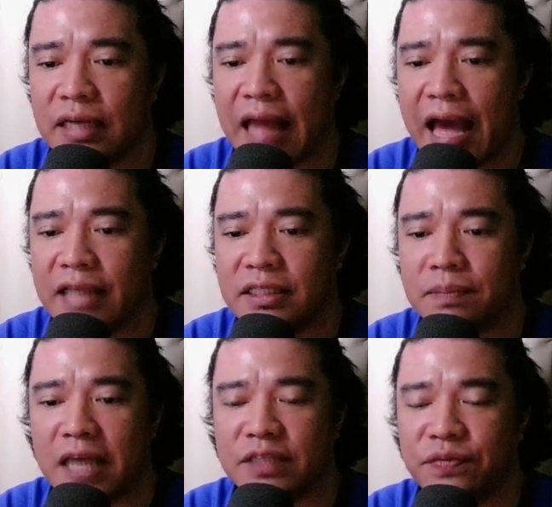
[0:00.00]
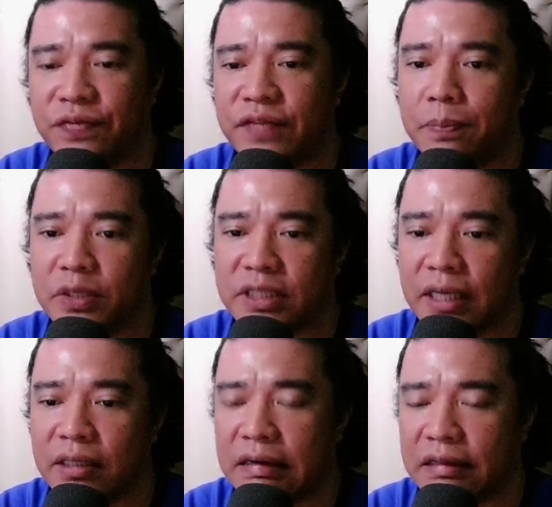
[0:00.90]
that adds plus
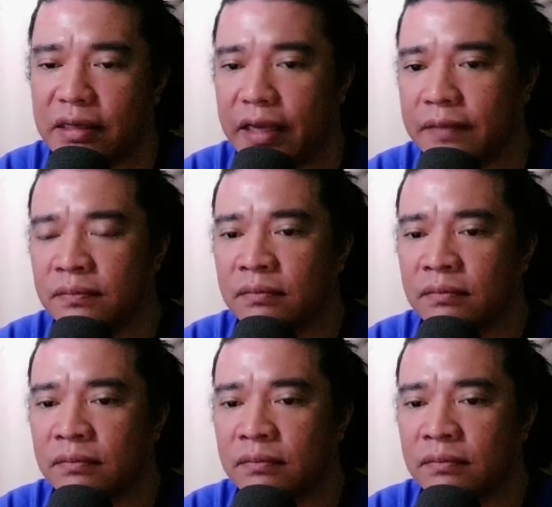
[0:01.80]
15% crit rate.